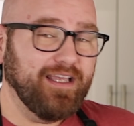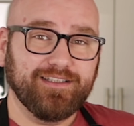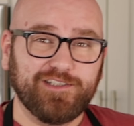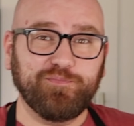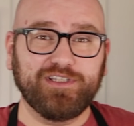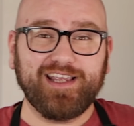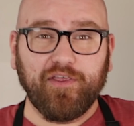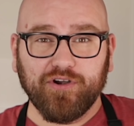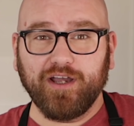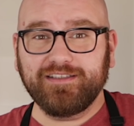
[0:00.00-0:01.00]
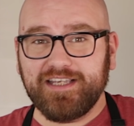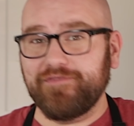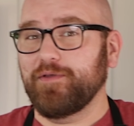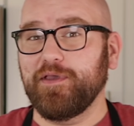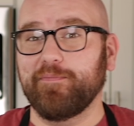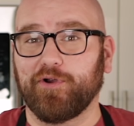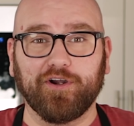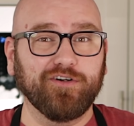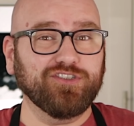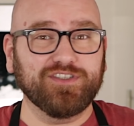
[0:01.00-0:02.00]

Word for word: Let's put together a TVP burger,